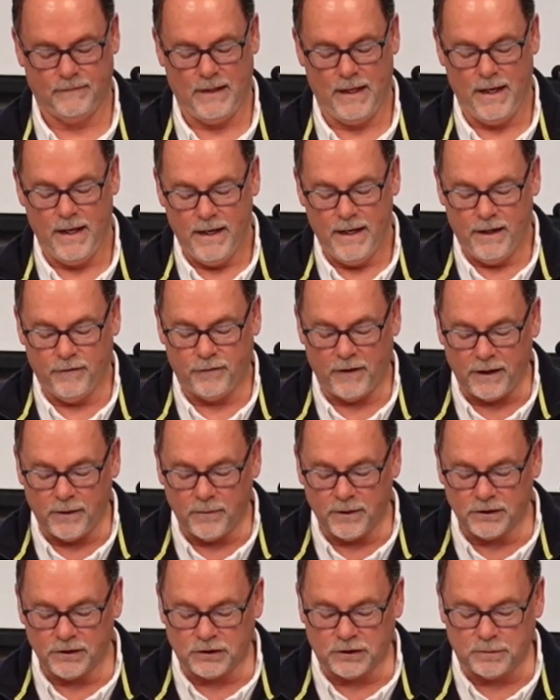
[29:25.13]
If
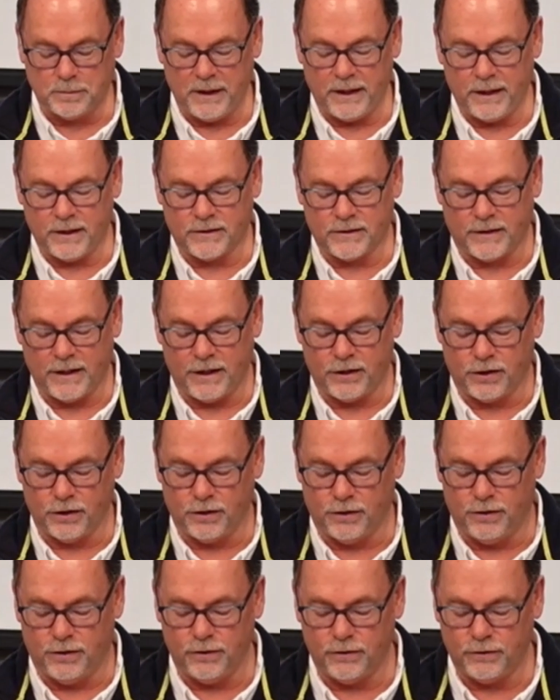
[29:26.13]
anyone speaks, they
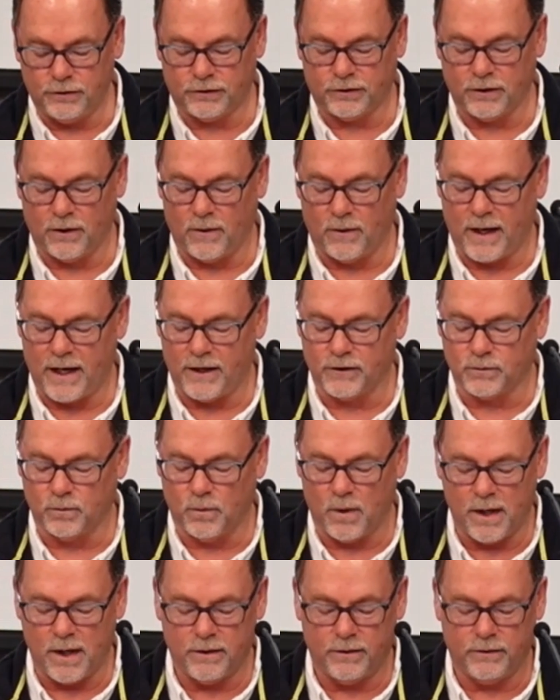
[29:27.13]
should do so as
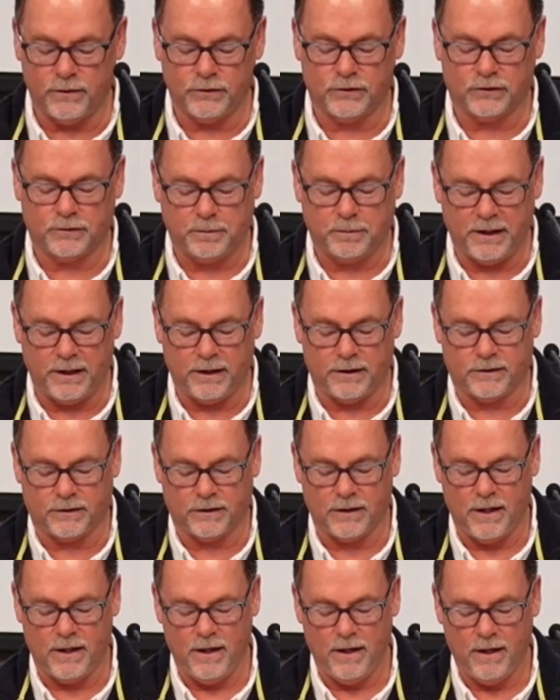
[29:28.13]
one who speaks
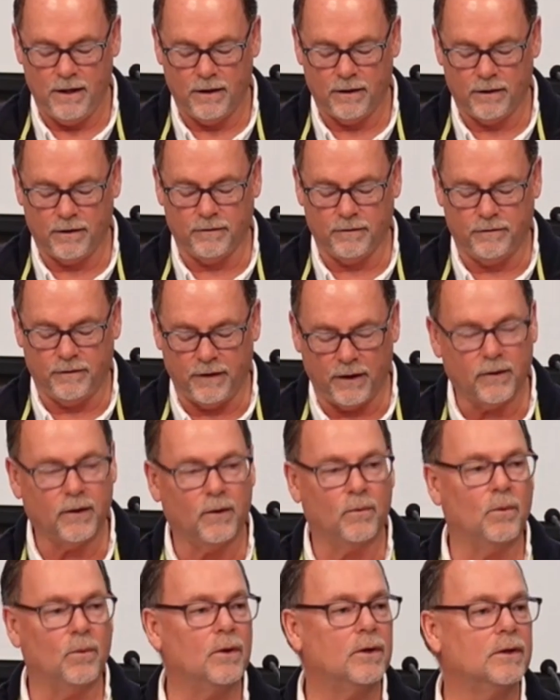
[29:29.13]
the very
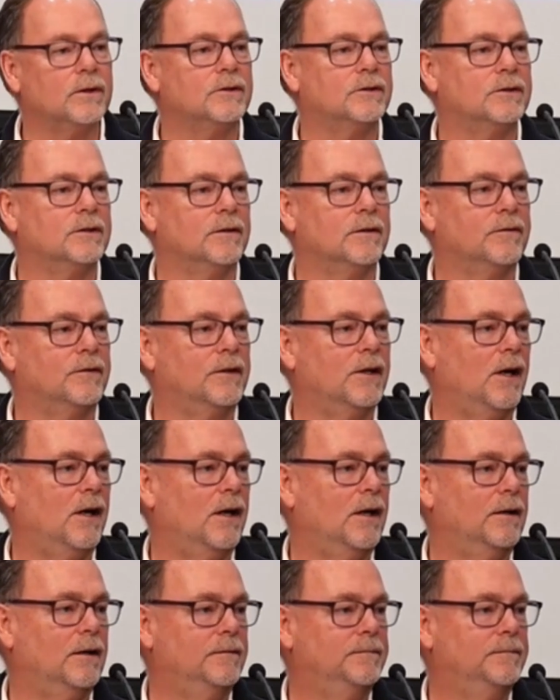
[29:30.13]
words of God.